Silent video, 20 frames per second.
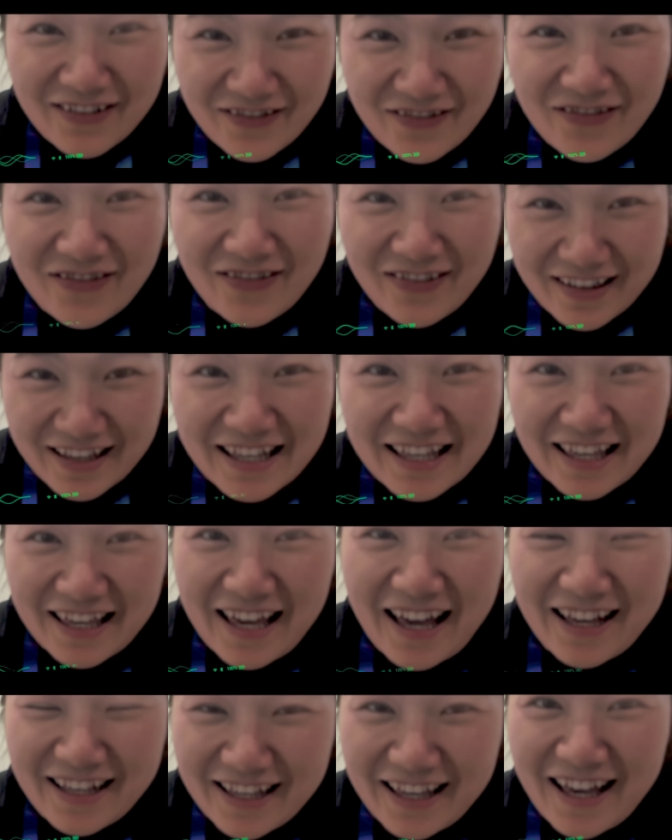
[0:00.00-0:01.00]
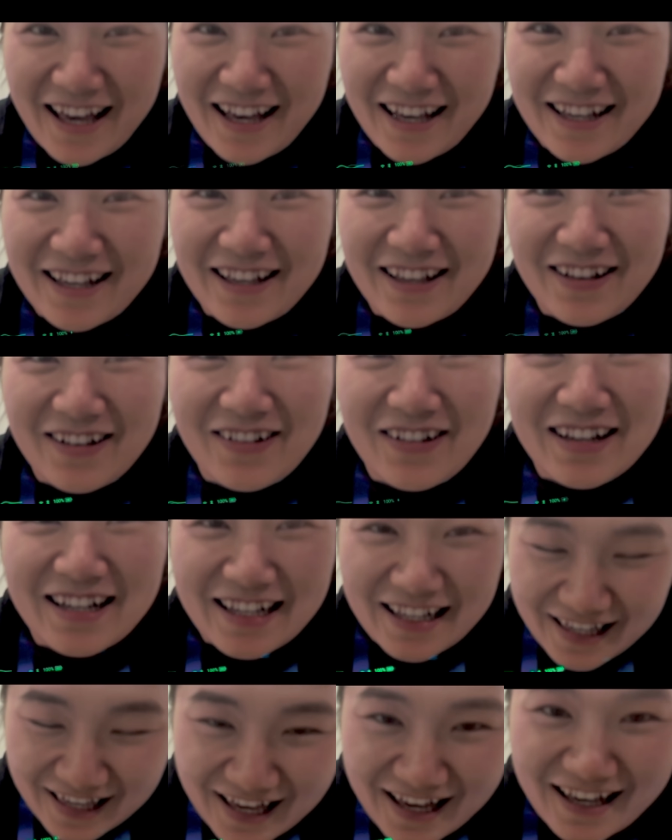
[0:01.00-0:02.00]
big over here. There's a lot of things
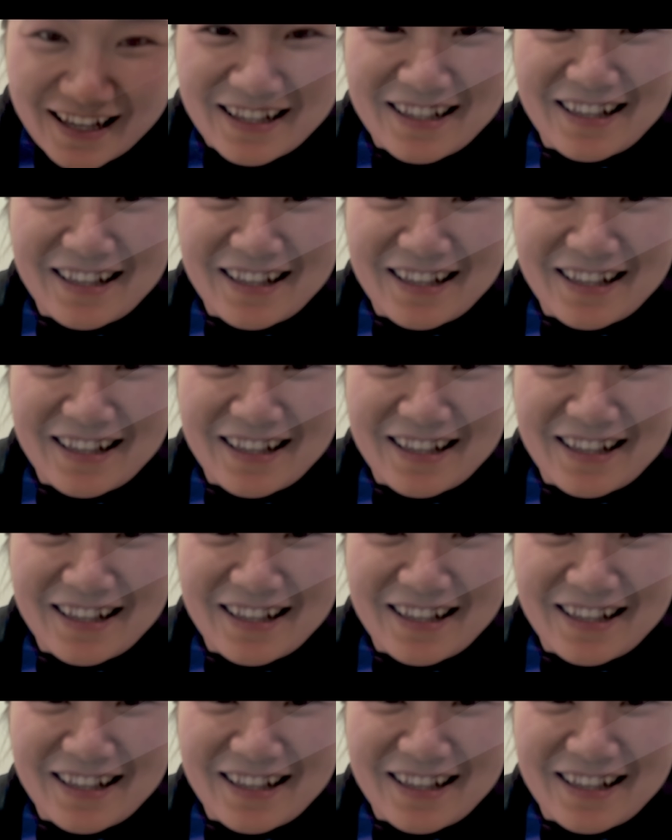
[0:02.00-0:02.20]
happening.